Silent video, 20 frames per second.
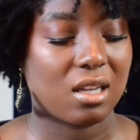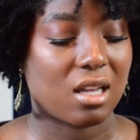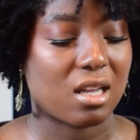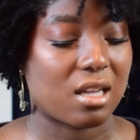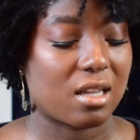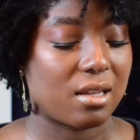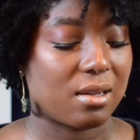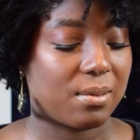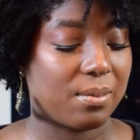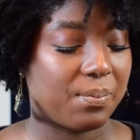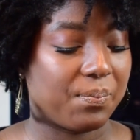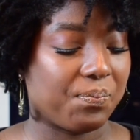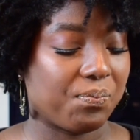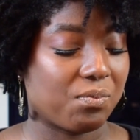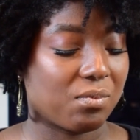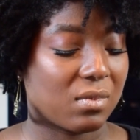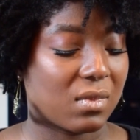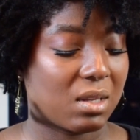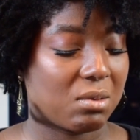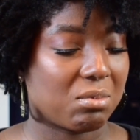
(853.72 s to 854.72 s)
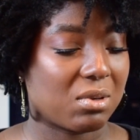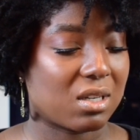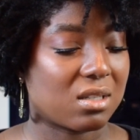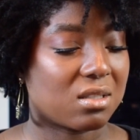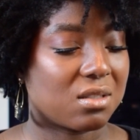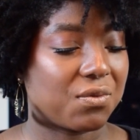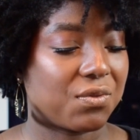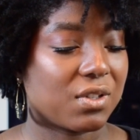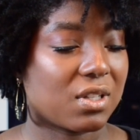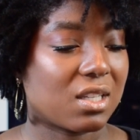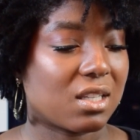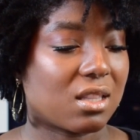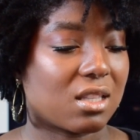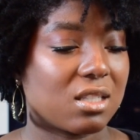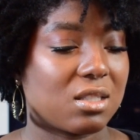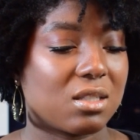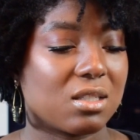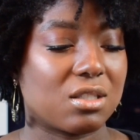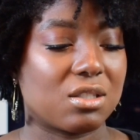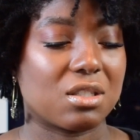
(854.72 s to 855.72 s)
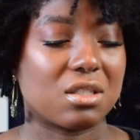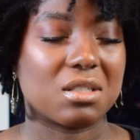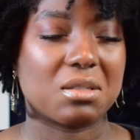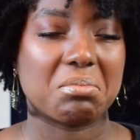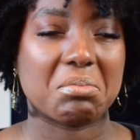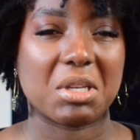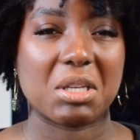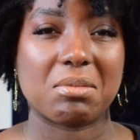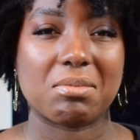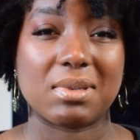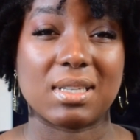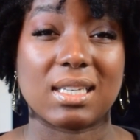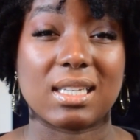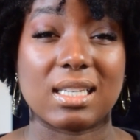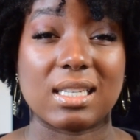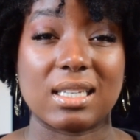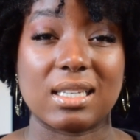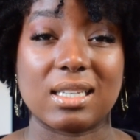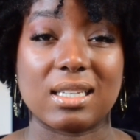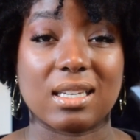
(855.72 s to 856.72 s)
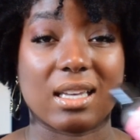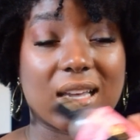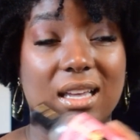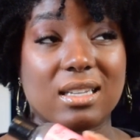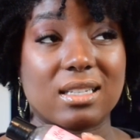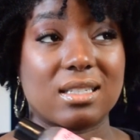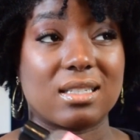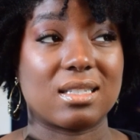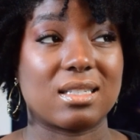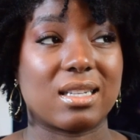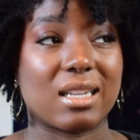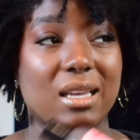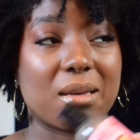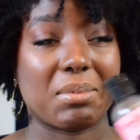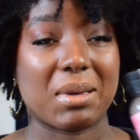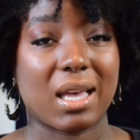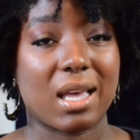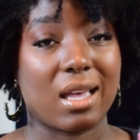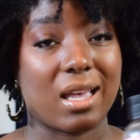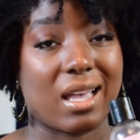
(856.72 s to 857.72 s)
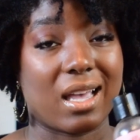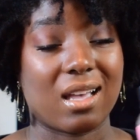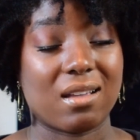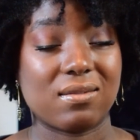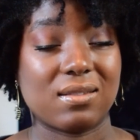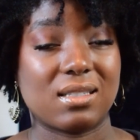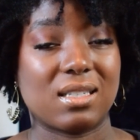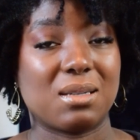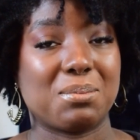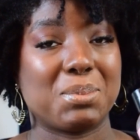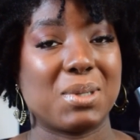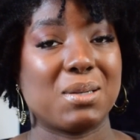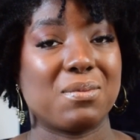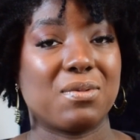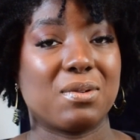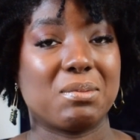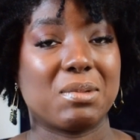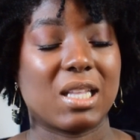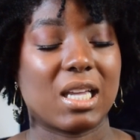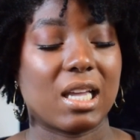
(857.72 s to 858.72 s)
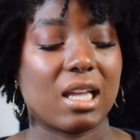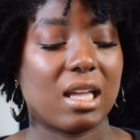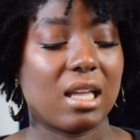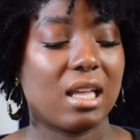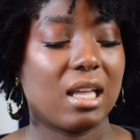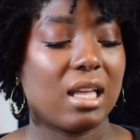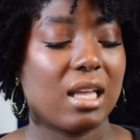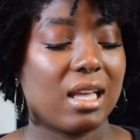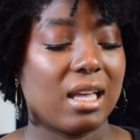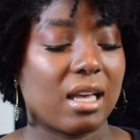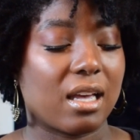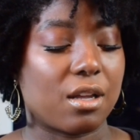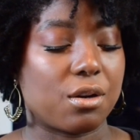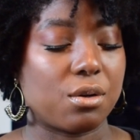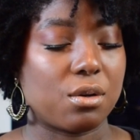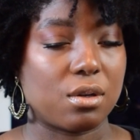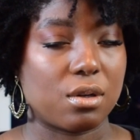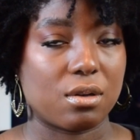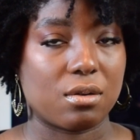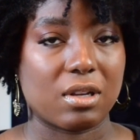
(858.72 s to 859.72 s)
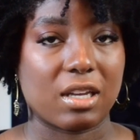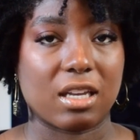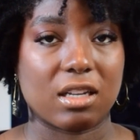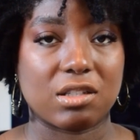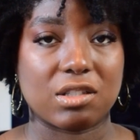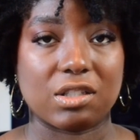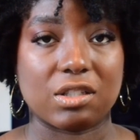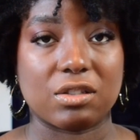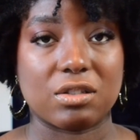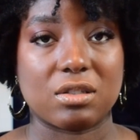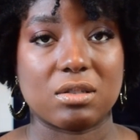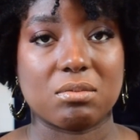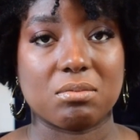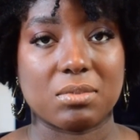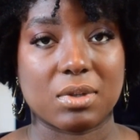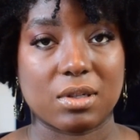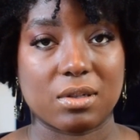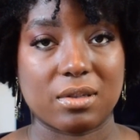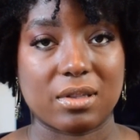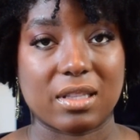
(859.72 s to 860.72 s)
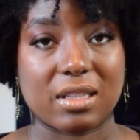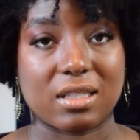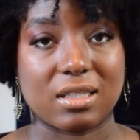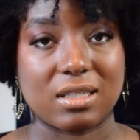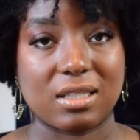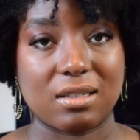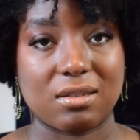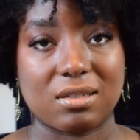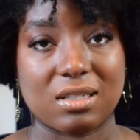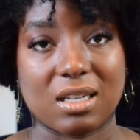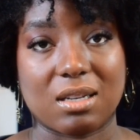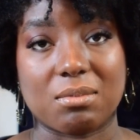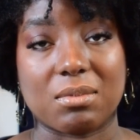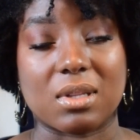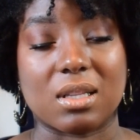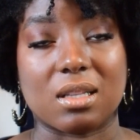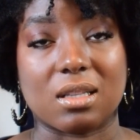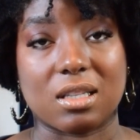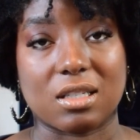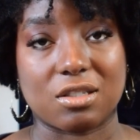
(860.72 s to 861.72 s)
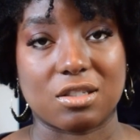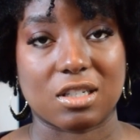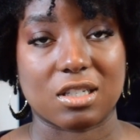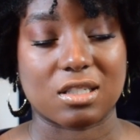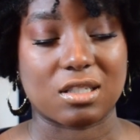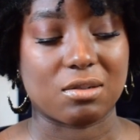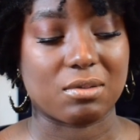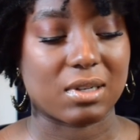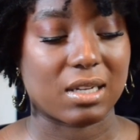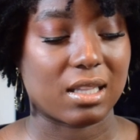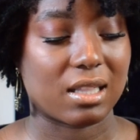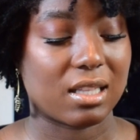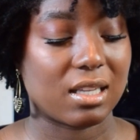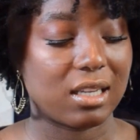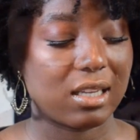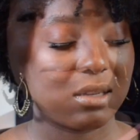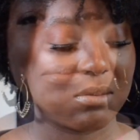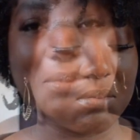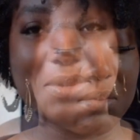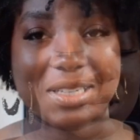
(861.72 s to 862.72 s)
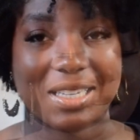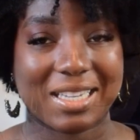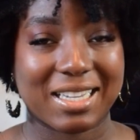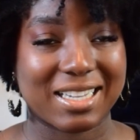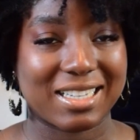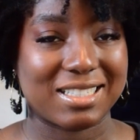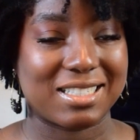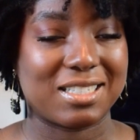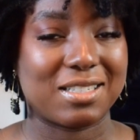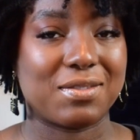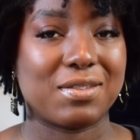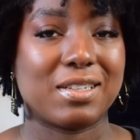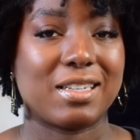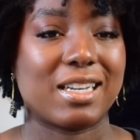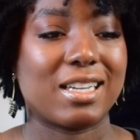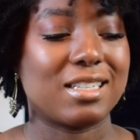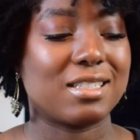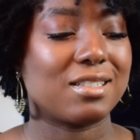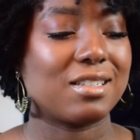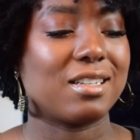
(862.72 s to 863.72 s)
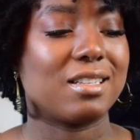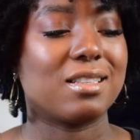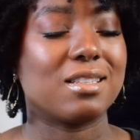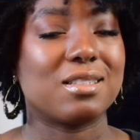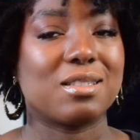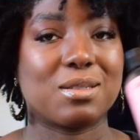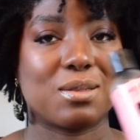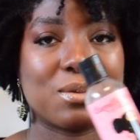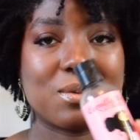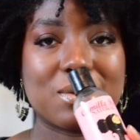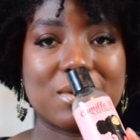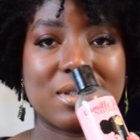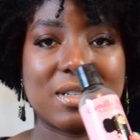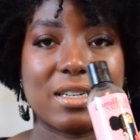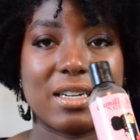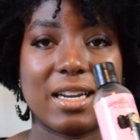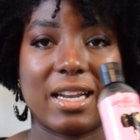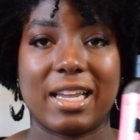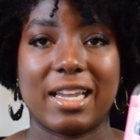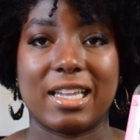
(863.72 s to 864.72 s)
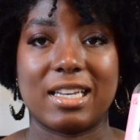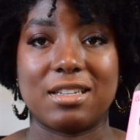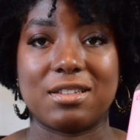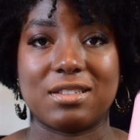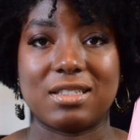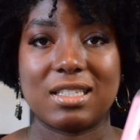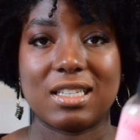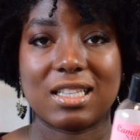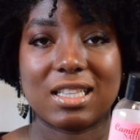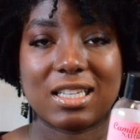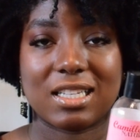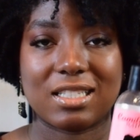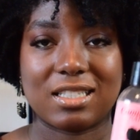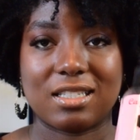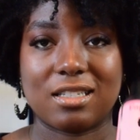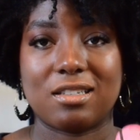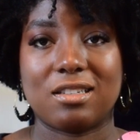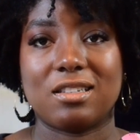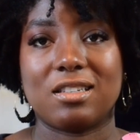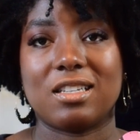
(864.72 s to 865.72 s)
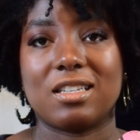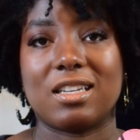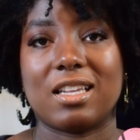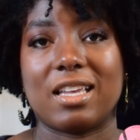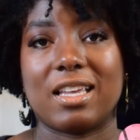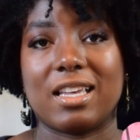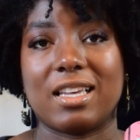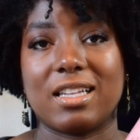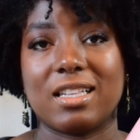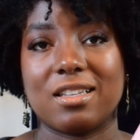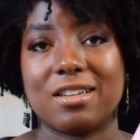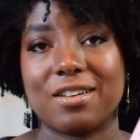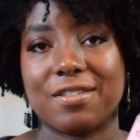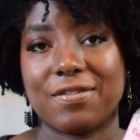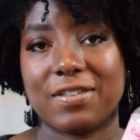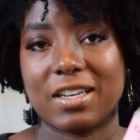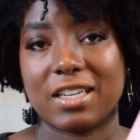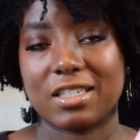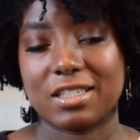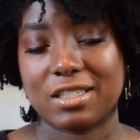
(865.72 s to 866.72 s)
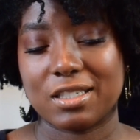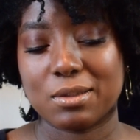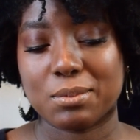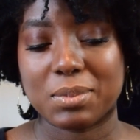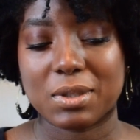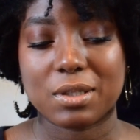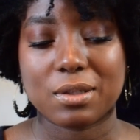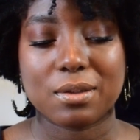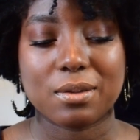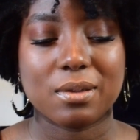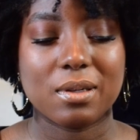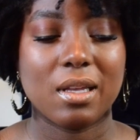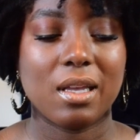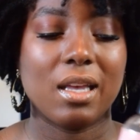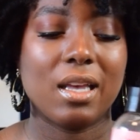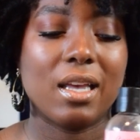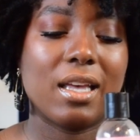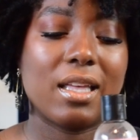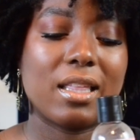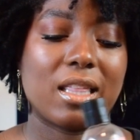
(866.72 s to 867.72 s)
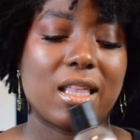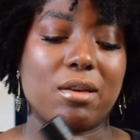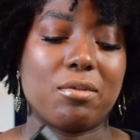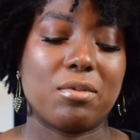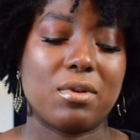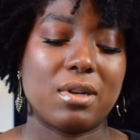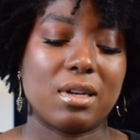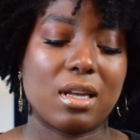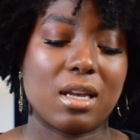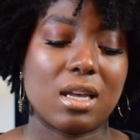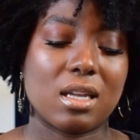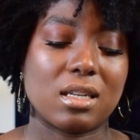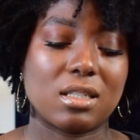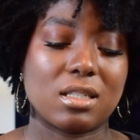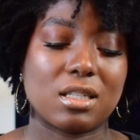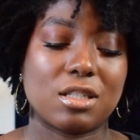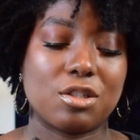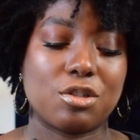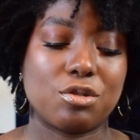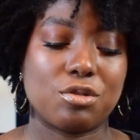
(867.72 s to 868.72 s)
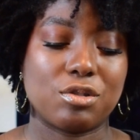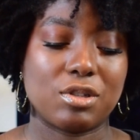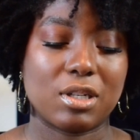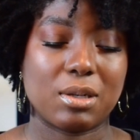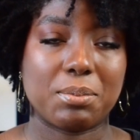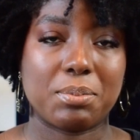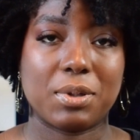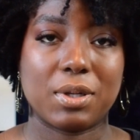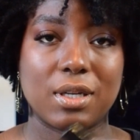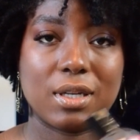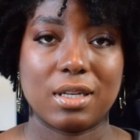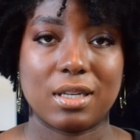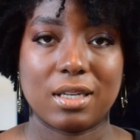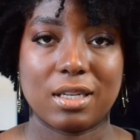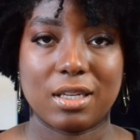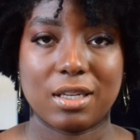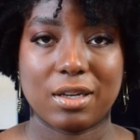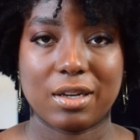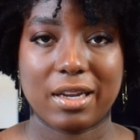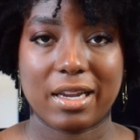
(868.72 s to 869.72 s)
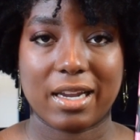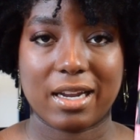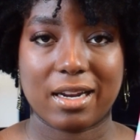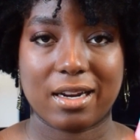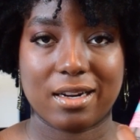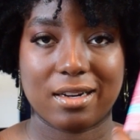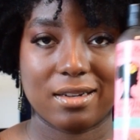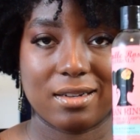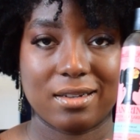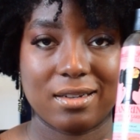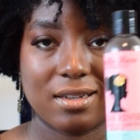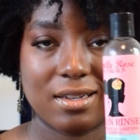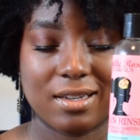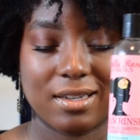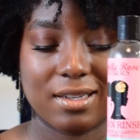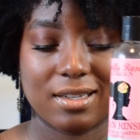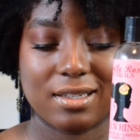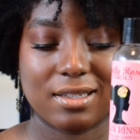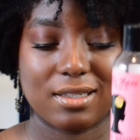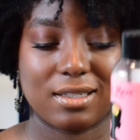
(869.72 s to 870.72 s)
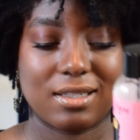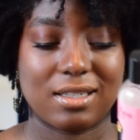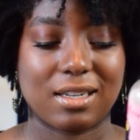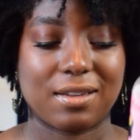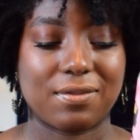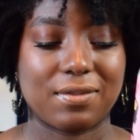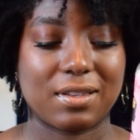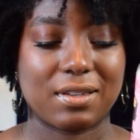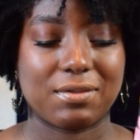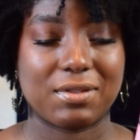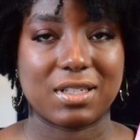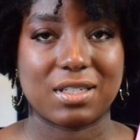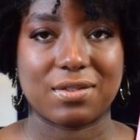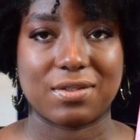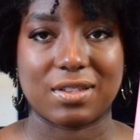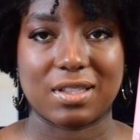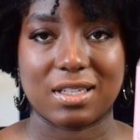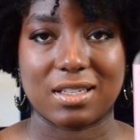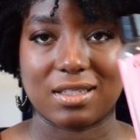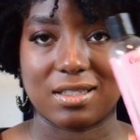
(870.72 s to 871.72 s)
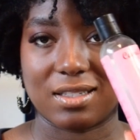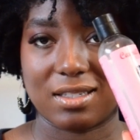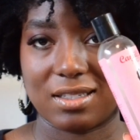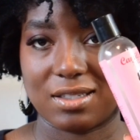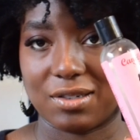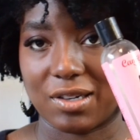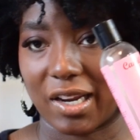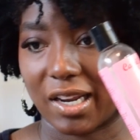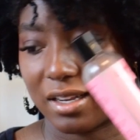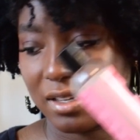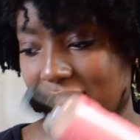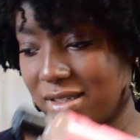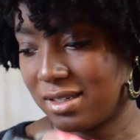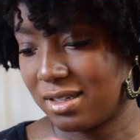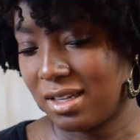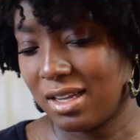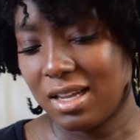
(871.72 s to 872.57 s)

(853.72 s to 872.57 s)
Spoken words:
But I just feel like this is just maybe a half step up from that. I don't know. I had to use them both at the same time and then let you guys know what I think. But yes, if you guys are in the store and you see this and you need a clarifying shampoo that will not strip your hair, definitely reach for this. It's great.